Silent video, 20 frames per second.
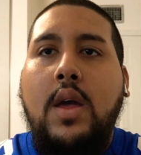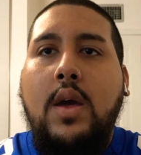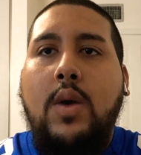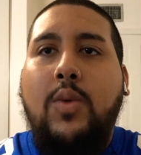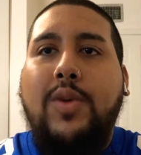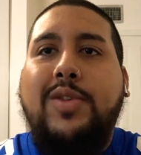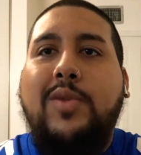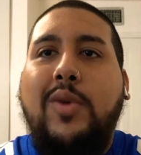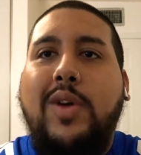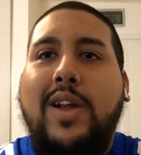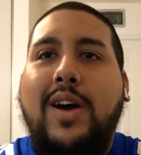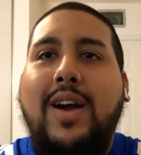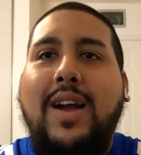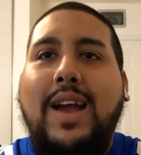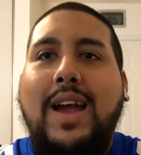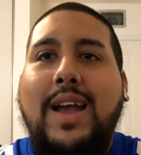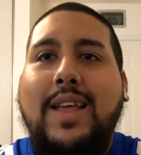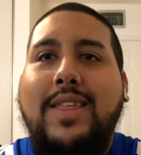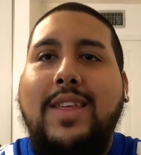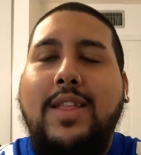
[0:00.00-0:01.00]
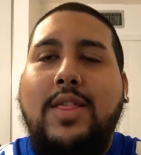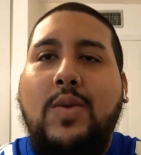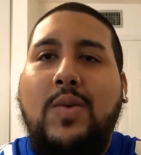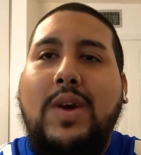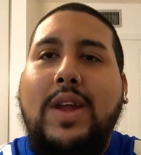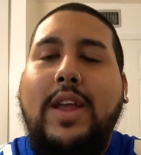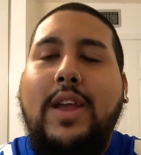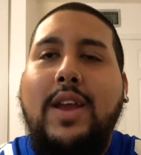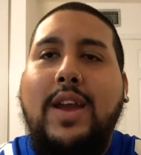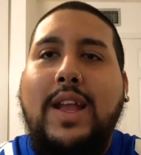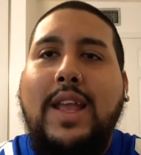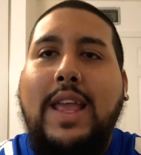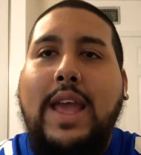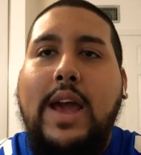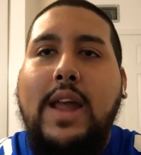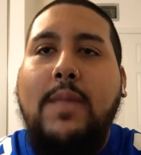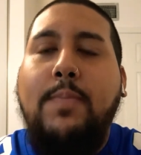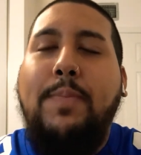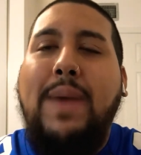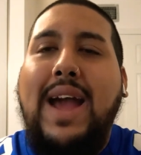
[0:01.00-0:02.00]
What's going on, guys? Hit Squad here
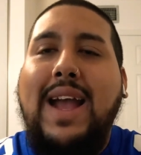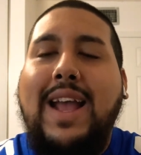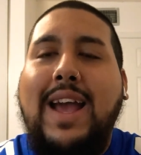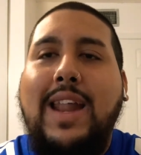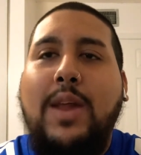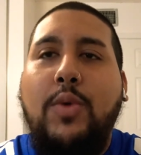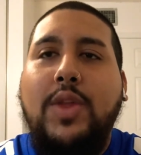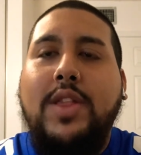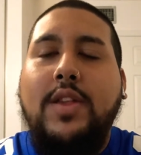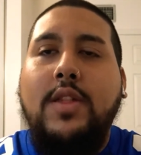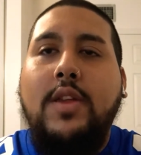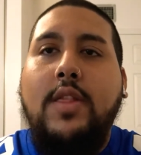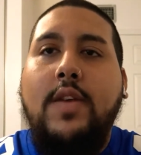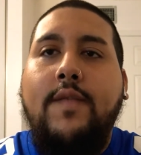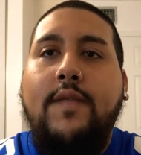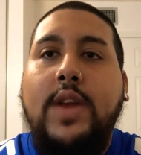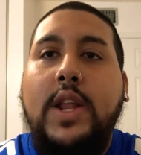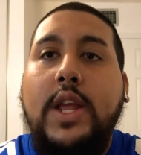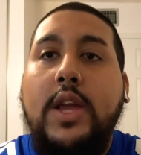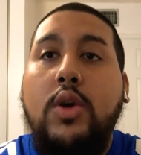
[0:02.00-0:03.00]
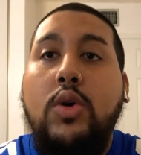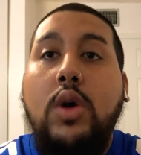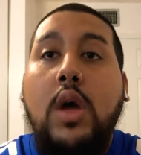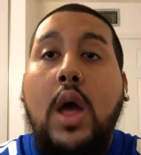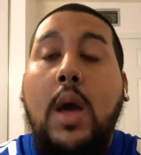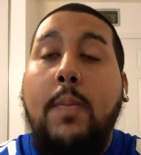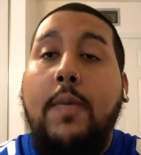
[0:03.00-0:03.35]
again, back at it with another video.